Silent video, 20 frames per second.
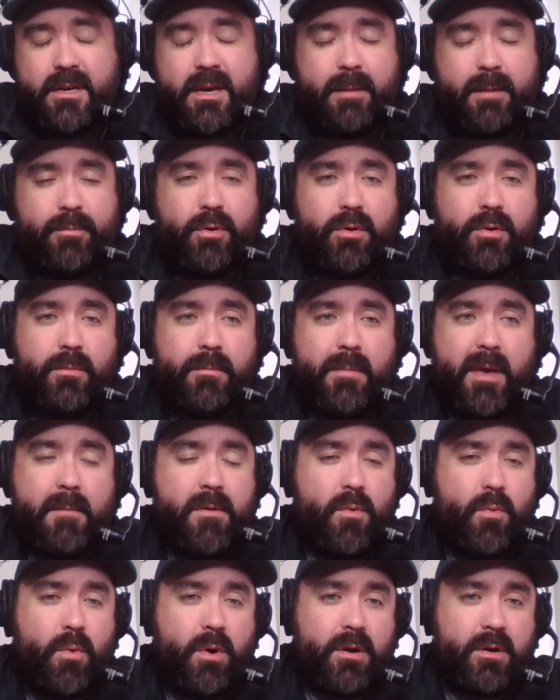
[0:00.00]
A couple,
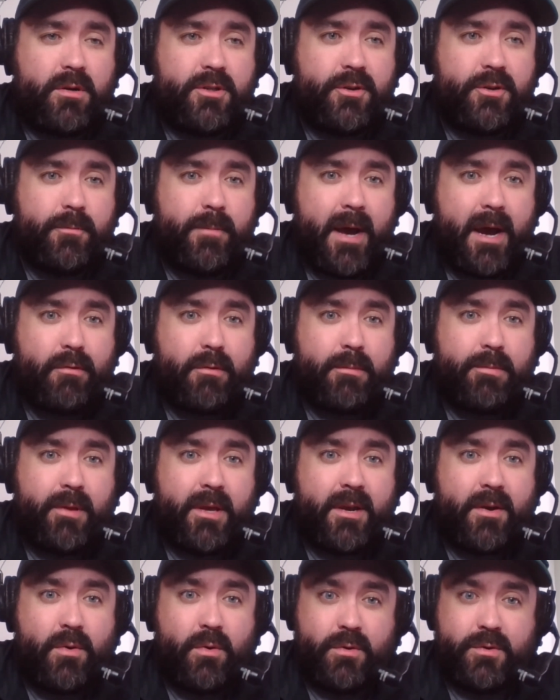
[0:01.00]
maybe one or two power
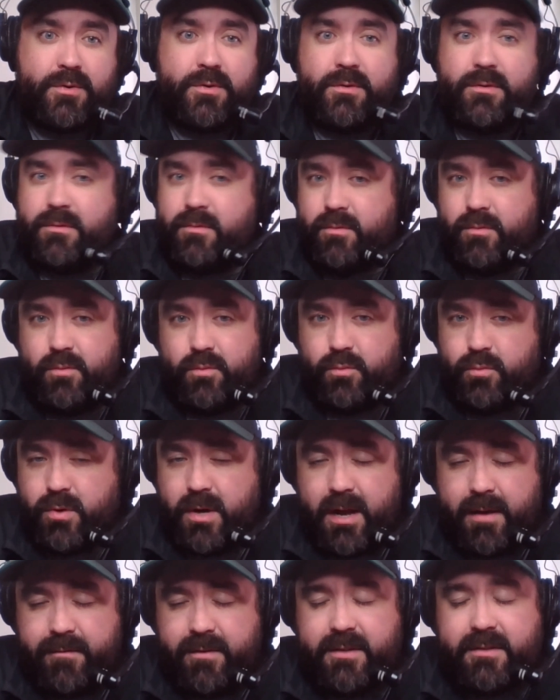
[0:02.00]
play goals
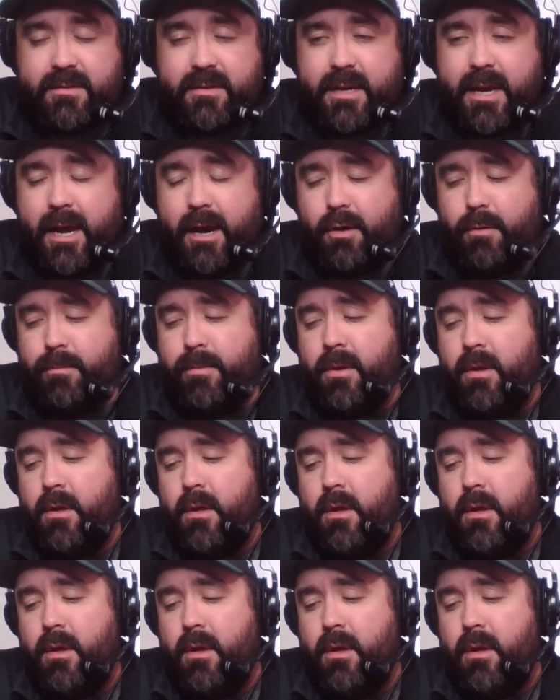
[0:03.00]
would obviously help.